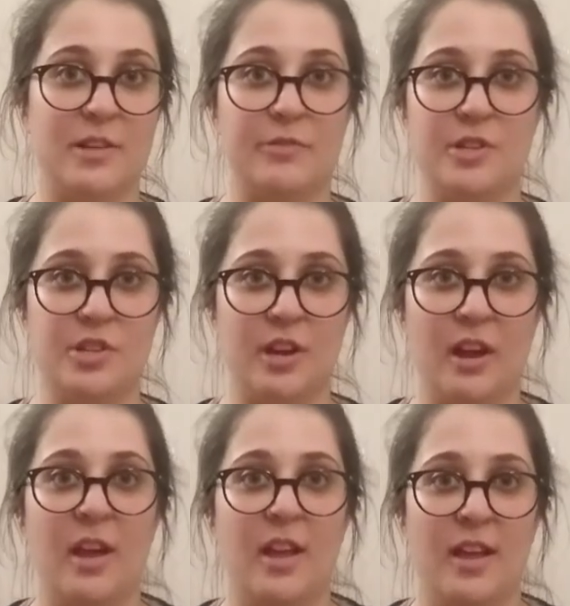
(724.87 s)

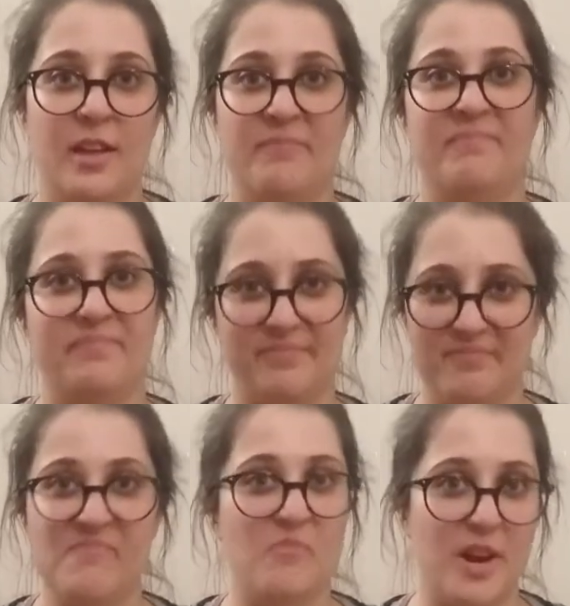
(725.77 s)
literature
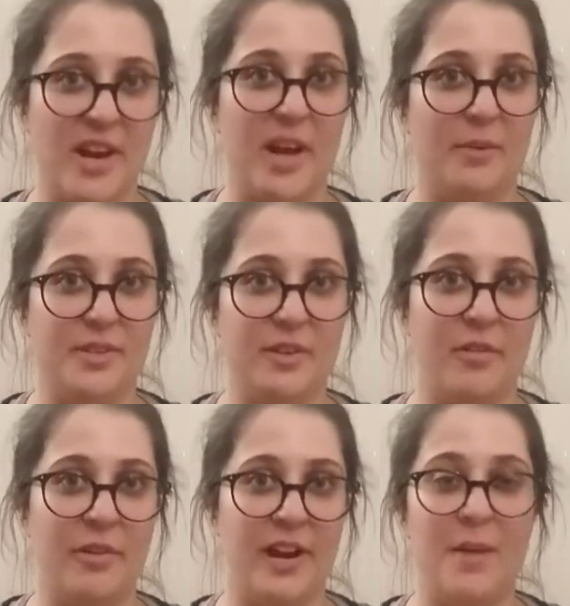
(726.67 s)
when I was
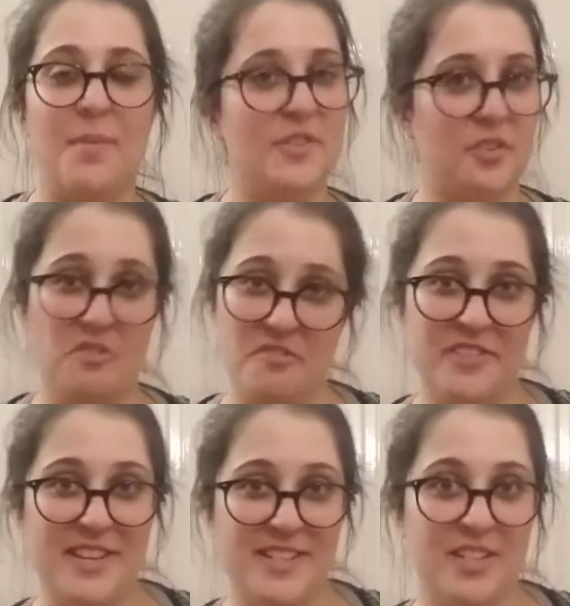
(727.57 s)
growing up. I don't know if
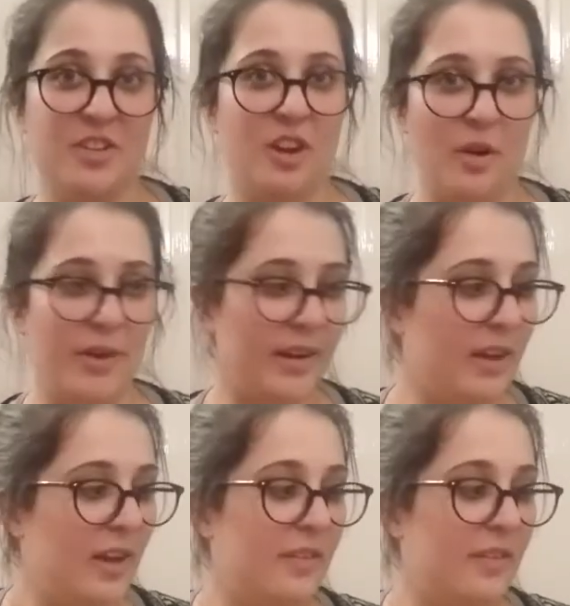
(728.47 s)
he's still going.